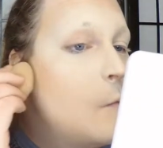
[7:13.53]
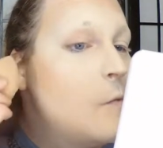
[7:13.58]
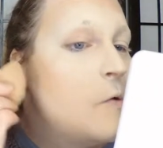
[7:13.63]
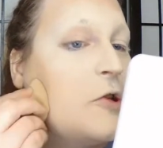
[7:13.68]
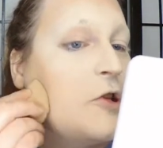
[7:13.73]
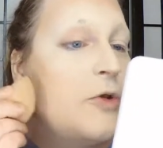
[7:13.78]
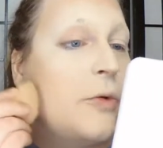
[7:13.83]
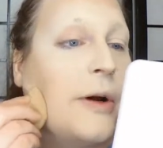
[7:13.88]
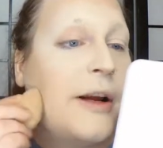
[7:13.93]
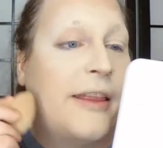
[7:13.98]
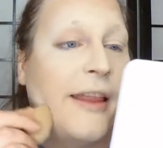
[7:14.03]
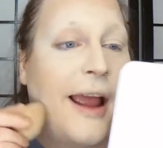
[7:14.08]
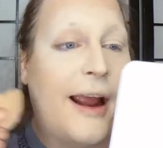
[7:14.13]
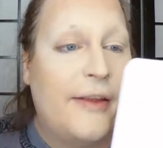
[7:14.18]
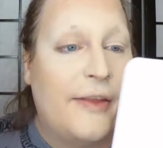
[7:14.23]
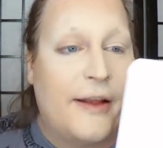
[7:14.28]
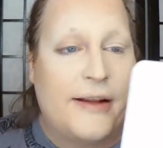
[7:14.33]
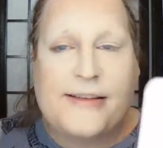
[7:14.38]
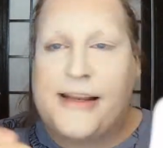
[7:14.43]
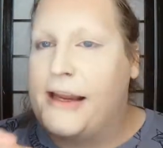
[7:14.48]

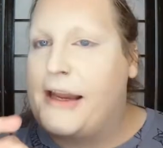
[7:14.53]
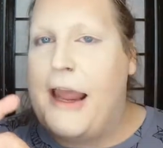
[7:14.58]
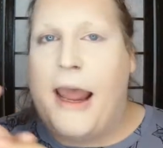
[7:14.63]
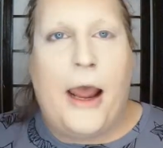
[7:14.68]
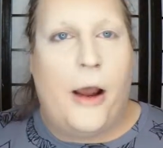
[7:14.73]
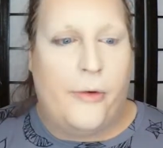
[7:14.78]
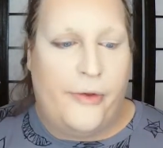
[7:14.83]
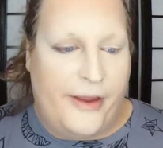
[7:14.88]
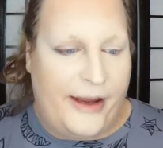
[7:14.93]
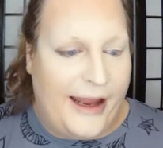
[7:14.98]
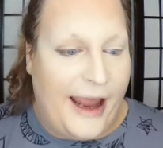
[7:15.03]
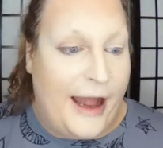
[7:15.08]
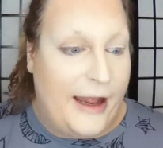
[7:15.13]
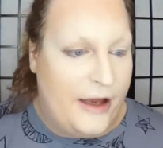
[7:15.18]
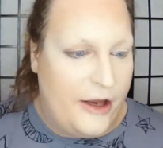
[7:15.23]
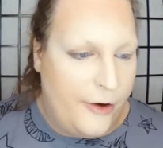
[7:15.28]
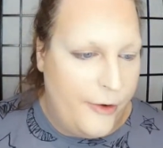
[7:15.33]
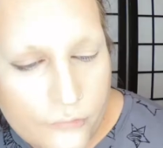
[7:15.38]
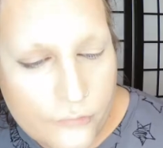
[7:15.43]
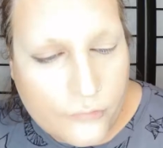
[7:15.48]
storyline. That's, like, how they get
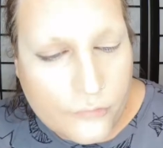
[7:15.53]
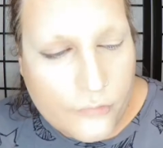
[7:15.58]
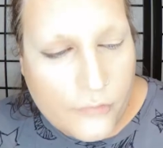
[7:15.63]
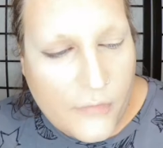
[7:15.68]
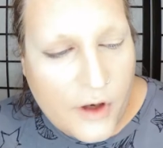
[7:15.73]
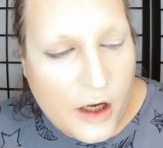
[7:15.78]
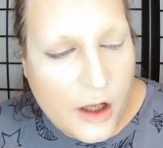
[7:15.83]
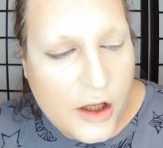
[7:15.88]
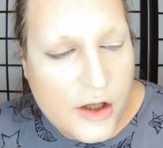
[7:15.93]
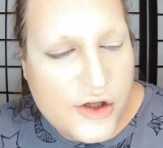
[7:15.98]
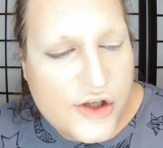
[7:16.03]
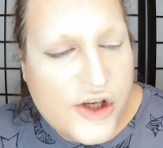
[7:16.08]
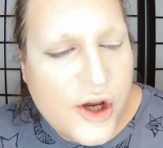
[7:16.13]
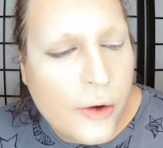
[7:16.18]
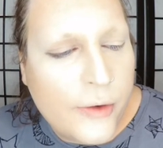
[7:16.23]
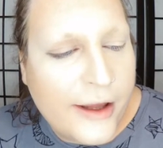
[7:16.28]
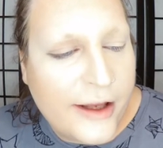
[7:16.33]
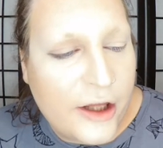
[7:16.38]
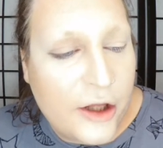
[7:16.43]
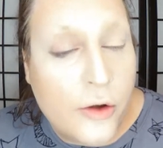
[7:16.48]
you.
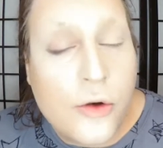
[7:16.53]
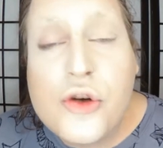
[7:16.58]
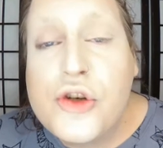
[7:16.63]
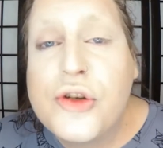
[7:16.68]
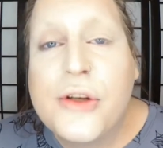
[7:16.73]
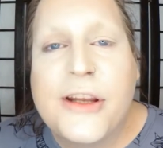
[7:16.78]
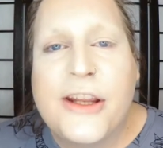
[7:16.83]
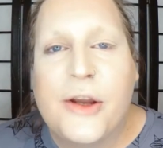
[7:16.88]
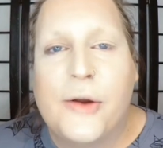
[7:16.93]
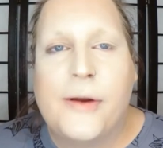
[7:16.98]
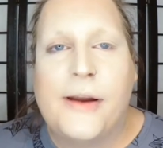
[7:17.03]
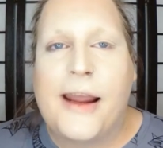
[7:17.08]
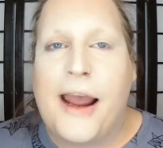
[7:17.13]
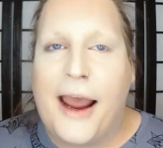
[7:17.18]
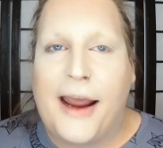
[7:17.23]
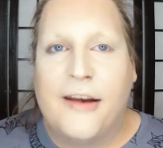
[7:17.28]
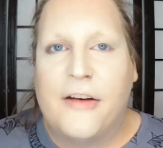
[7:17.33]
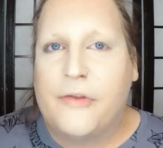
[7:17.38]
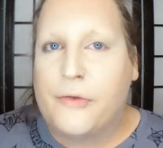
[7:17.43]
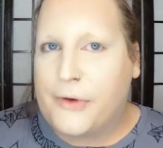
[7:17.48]
So, like, usually you can
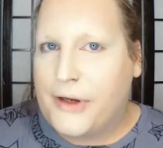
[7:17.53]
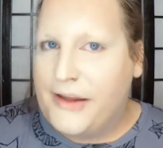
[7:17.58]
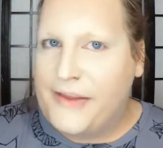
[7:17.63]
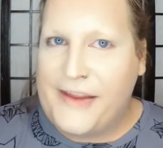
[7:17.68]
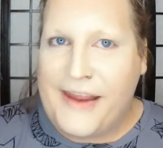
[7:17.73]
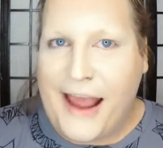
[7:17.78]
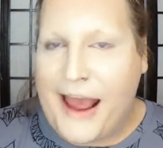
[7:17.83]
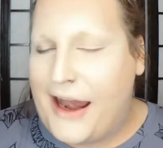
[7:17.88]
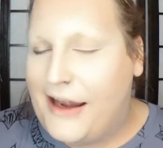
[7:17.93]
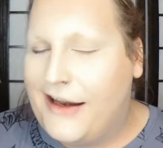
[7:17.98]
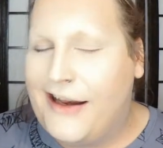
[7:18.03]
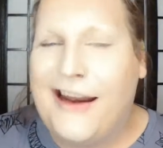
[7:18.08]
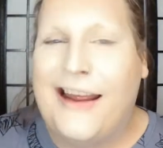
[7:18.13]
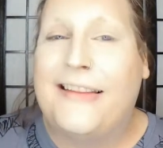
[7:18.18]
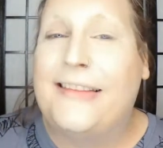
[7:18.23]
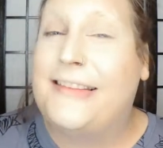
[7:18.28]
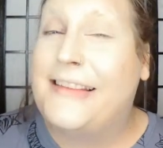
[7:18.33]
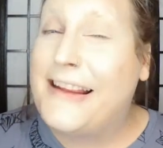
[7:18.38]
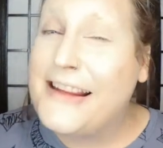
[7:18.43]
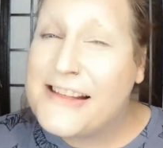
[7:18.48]
kind of read the edit,
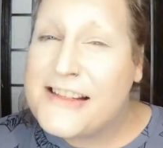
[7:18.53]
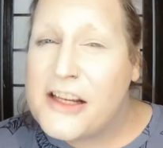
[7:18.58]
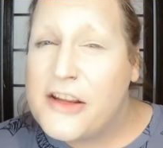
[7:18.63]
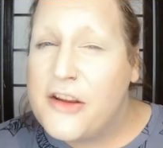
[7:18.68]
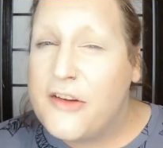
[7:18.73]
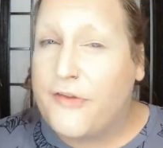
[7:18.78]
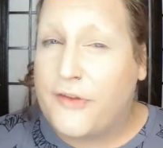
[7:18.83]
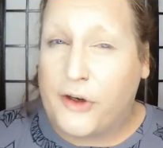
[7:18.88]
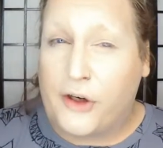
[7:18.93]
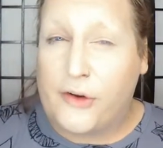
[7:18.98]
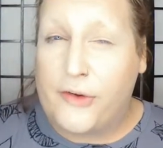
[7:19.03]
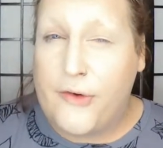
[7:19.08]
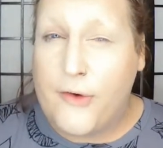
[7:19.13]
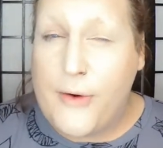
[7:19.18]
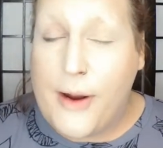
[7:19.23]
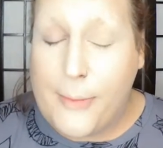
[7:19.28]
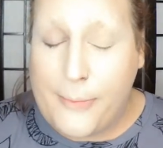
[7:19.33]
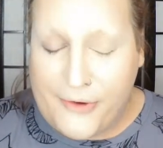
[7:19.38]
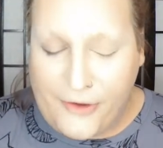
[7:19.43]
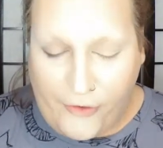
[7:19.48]
at least in the first
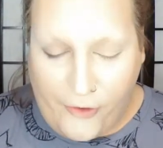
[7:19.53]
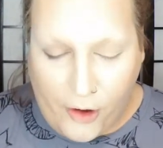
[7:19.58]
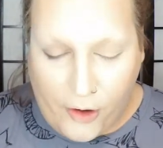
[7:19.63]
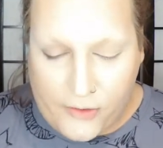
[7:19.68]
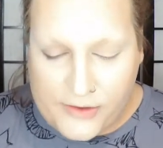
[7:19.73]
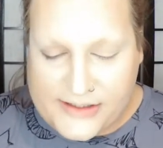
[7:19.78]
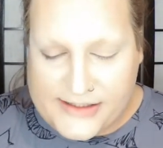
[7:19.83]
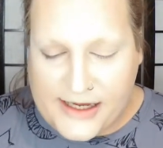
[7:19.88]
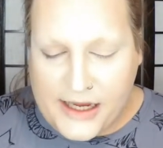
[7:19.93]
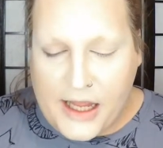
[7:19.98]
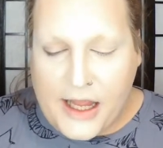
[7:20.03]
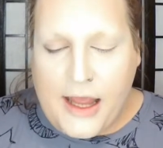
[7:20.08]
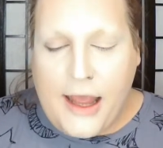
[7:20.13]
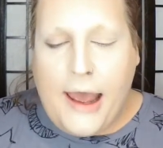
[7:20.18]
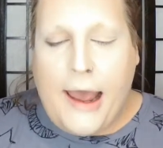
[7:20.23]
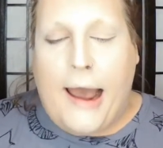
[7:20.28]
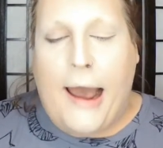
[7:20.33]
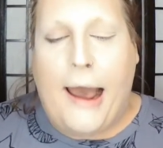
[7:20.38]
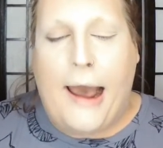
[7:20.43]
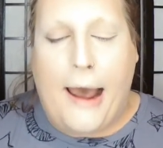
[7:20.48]
few episodes,
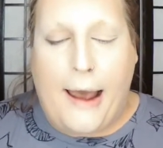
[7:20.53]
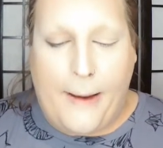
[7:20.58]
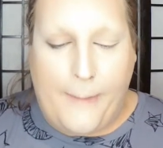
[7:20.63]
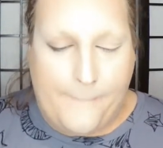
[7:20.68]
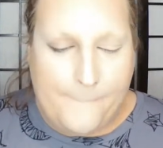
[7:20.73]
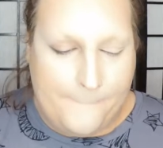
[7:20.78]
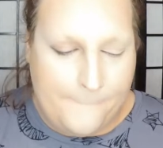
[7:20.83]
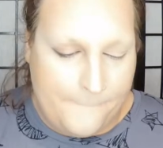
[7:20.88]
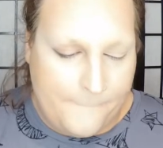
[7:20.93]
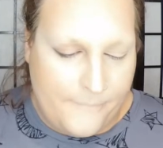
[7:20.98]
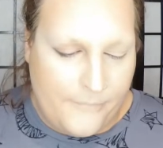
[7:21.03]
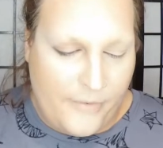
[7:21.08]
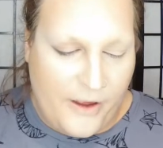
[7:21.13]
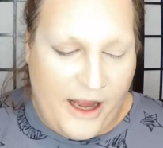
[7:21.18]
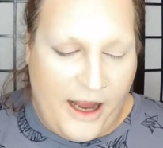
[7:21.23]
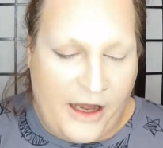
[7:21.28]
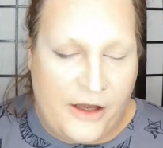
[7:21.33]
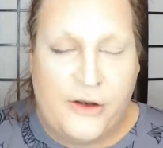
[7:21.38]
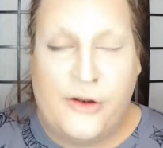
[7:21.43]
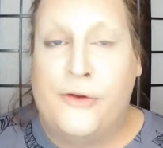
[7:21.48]

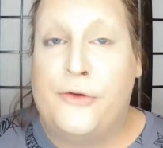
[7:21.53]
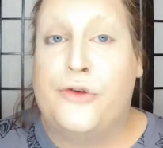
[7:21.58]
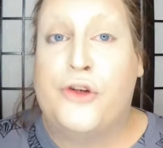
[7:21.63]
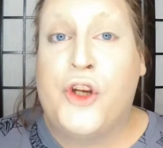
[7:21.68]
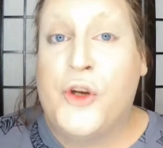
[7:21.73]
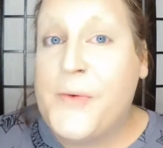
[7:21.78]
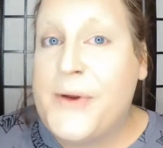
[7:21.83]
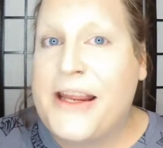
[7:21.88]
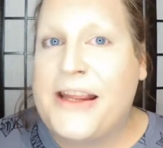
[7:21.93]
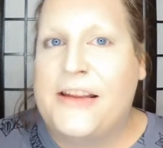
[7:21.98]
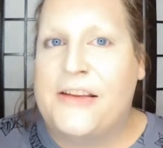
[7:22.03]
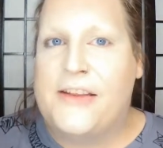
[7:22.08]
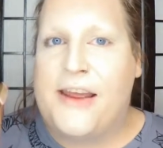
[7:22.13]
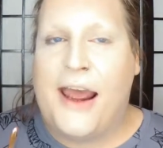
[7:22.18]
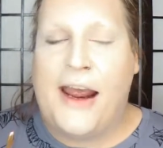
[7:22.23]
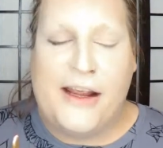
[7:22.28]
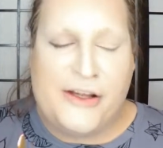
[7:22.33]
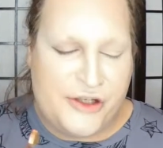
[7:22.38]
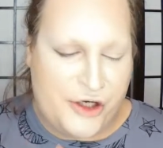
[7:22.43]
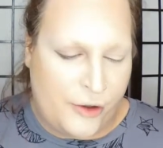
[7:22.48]
and doing
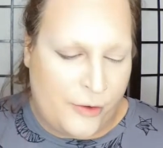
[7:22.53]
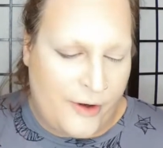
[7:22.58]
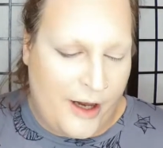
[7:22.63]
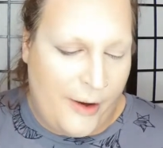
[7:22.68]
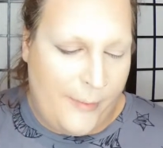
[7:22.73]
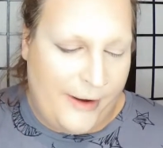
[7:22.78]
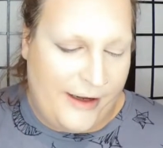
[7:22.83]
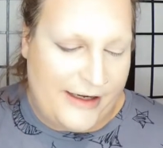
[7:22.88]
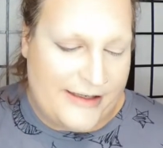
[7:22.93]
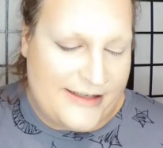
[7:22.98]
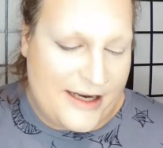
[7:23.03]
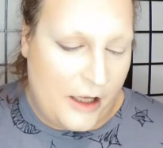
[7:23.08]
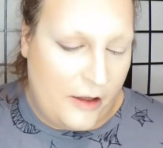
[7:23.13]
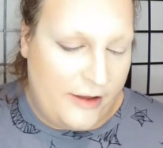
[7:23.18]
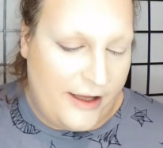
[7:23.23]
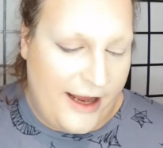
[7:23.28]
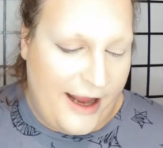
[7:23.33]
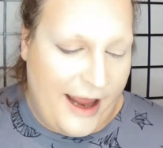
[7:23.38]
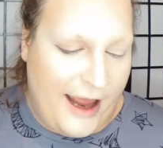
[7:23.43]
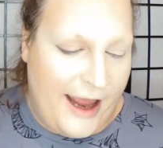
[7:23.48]
that is a great way to
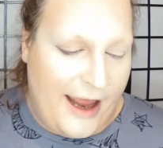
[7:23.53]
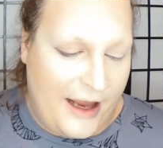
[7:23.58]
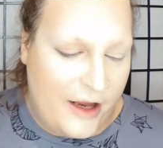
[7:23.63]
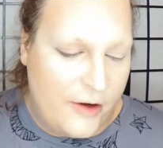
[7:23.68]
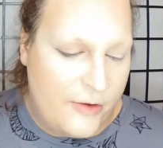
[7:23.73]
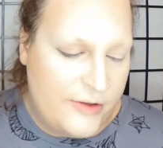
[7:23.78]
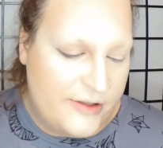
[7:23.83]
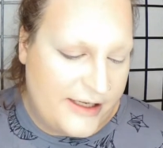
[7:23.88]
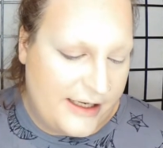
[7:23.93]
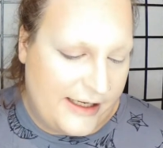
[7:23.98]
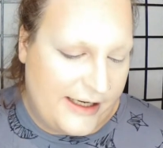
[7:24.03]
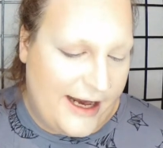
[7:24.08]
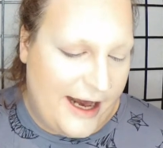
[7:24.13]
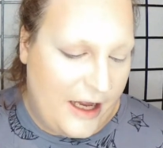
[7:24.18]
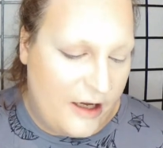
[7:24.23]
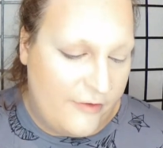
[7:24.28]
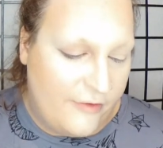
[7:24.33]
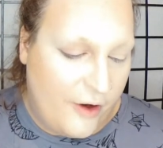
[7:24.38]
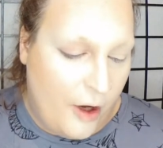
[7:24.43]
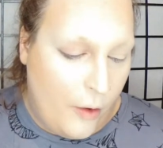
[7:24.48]
tell, A, who's going to
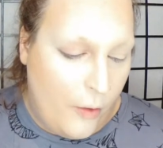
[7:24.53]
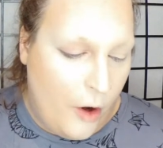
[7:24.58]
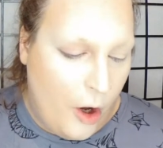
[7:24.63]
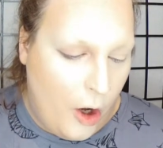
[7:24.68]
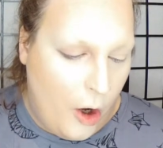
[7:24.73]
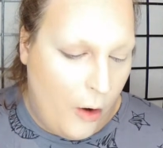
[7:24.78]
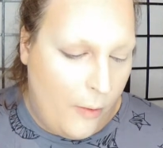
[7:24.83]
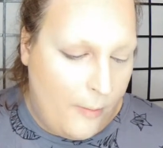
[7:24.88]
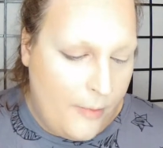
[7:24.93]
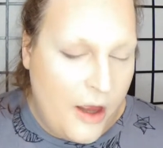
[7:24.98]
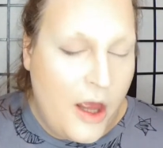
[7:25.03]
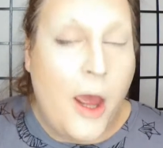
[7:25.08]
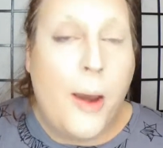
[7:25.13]
kind of go home,